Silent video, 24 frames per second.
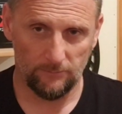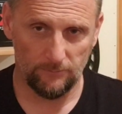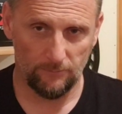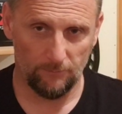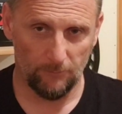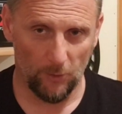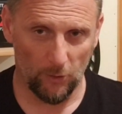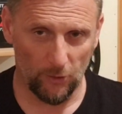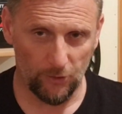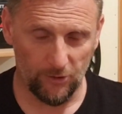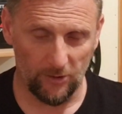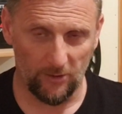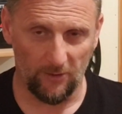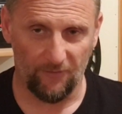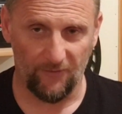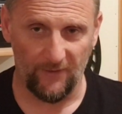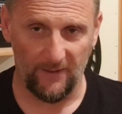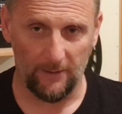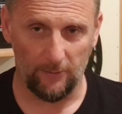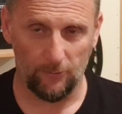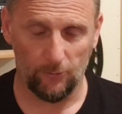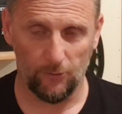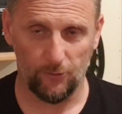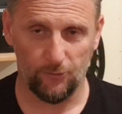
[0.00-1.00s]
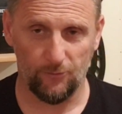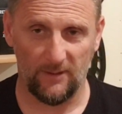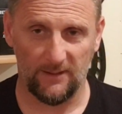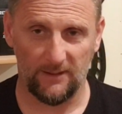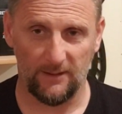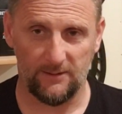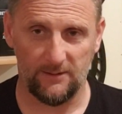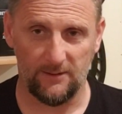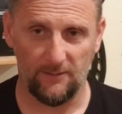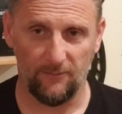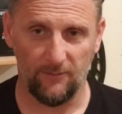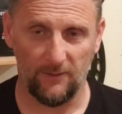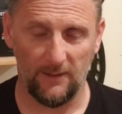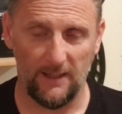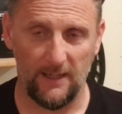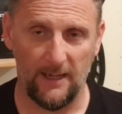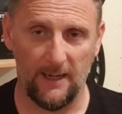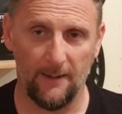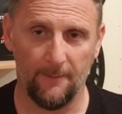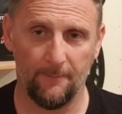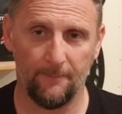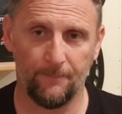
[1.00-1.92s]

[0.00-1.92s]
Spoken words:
most of the field was relatively